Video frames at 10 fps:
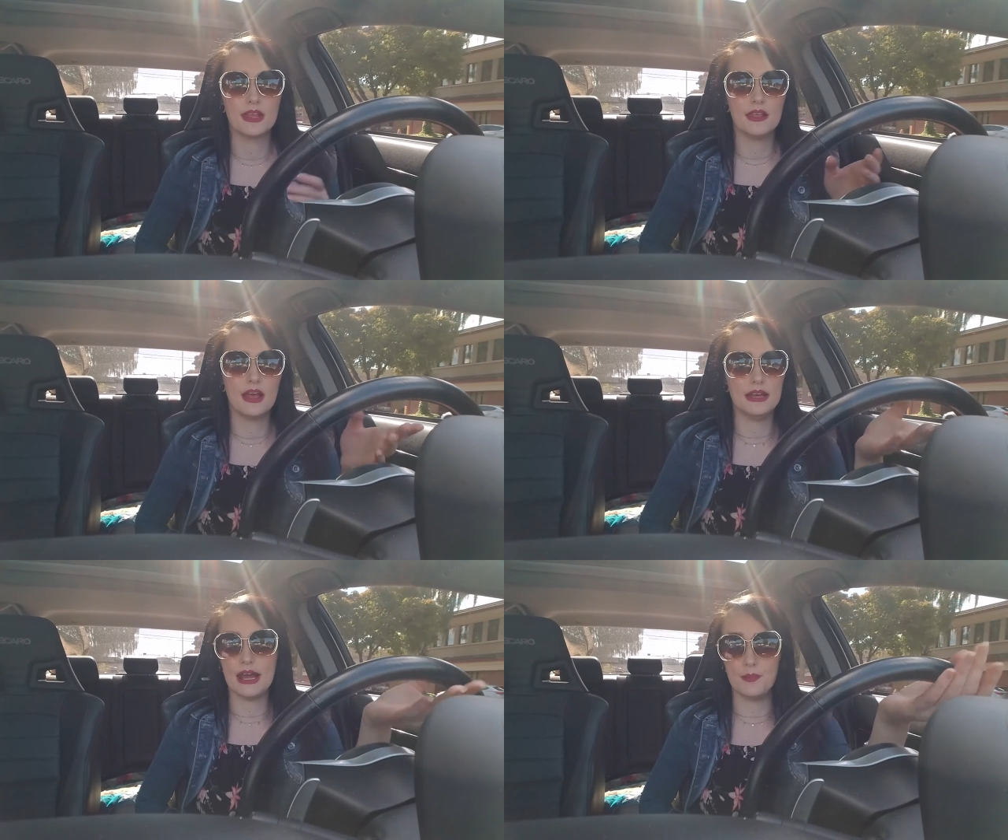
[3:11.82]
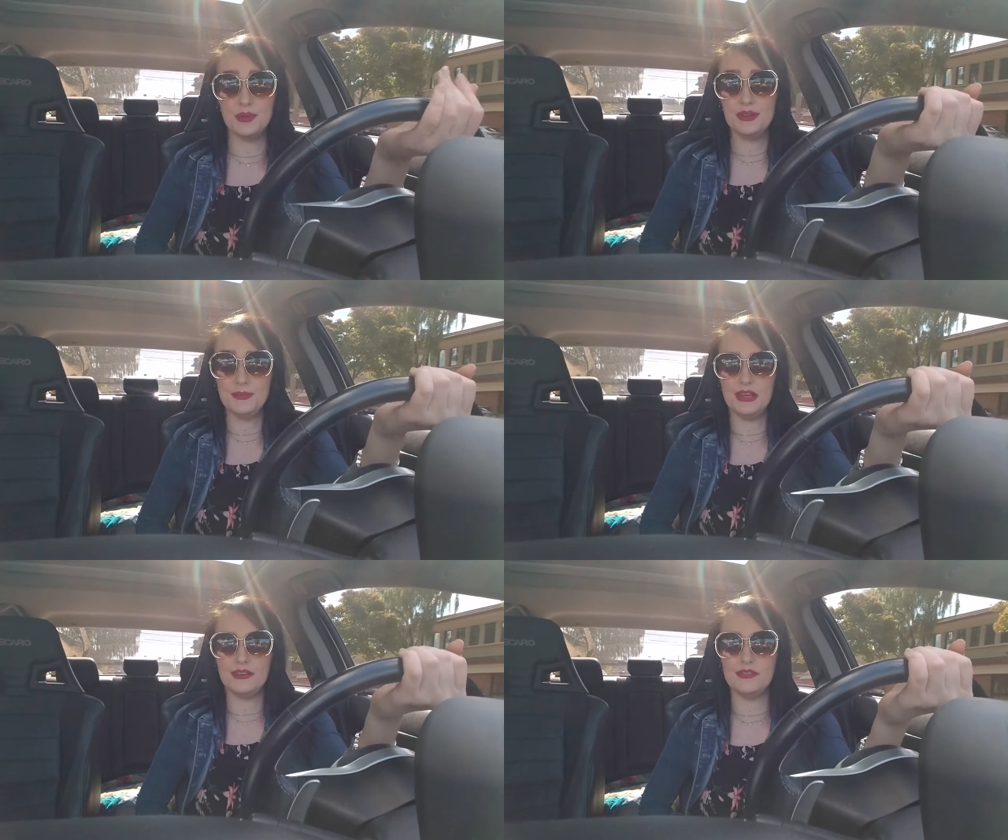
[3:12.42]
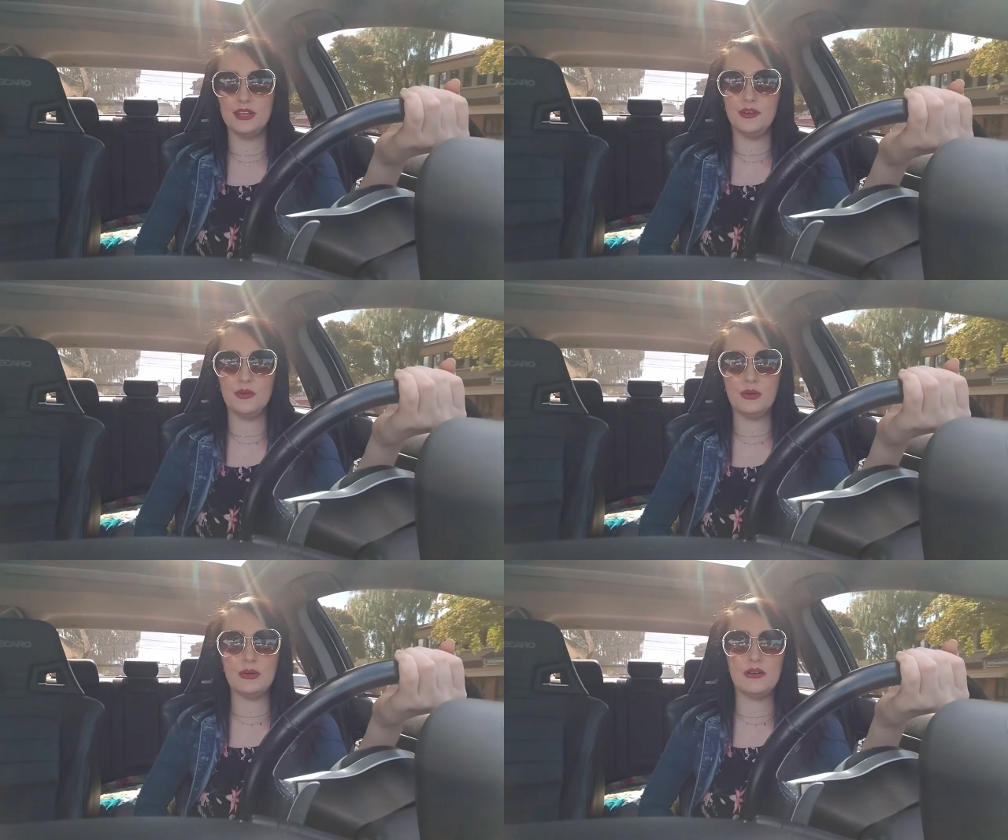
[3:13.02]
I'd happily make a
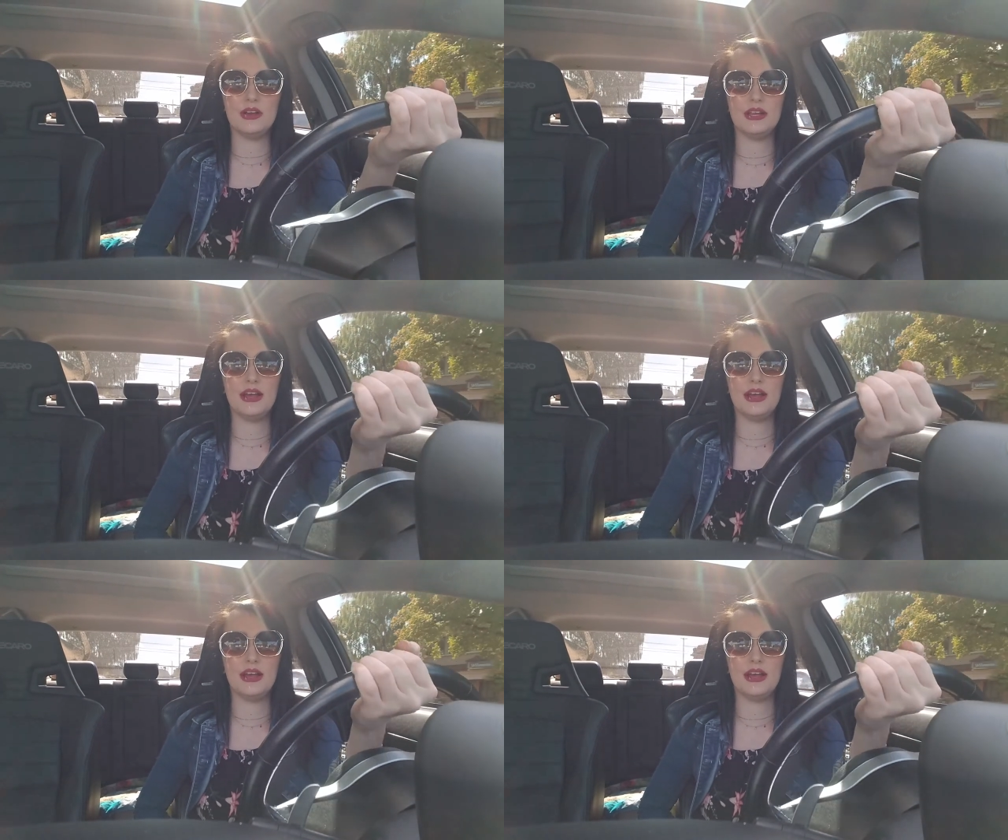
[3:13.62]
video about it.